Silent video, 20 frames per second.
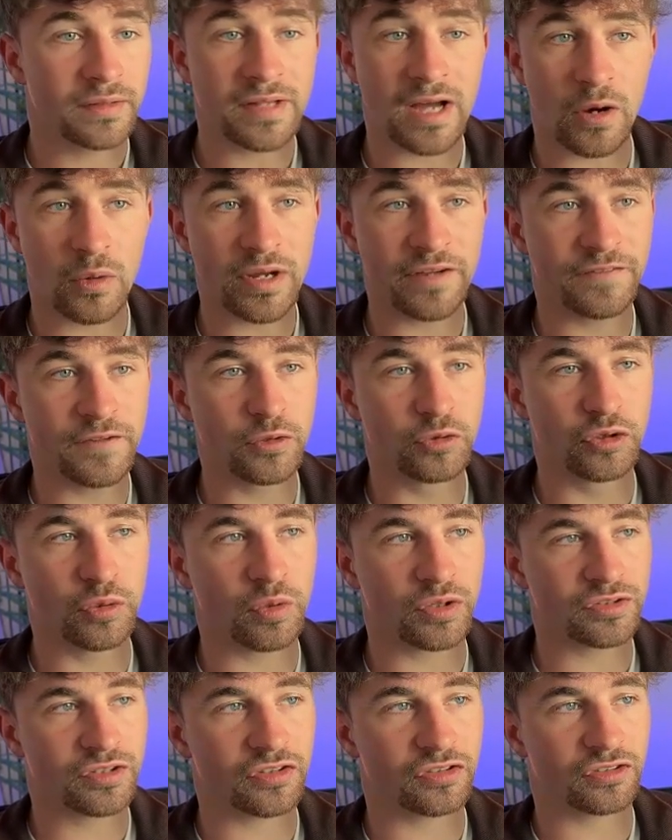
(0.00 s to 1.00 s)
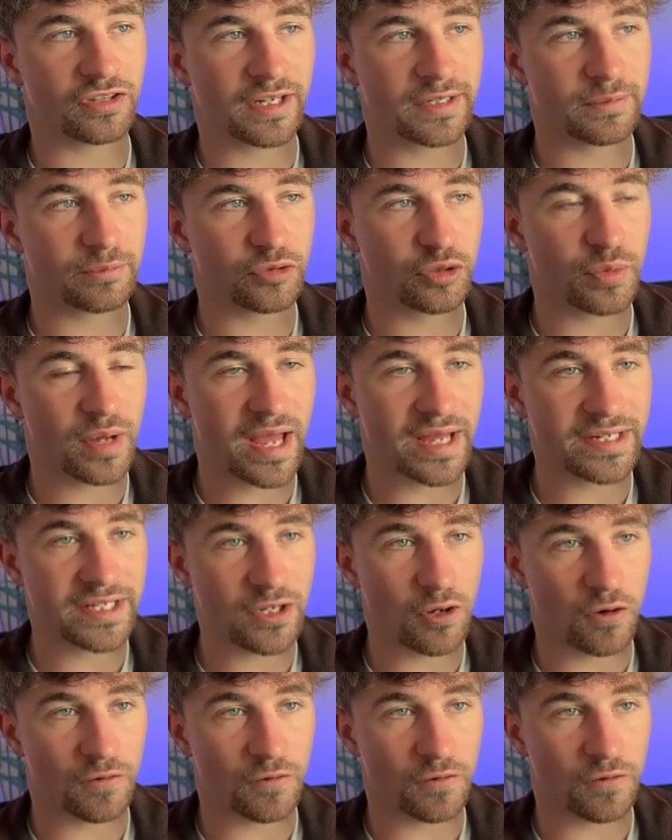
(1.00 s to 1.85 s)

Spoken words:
Now, if you do want to sign up to any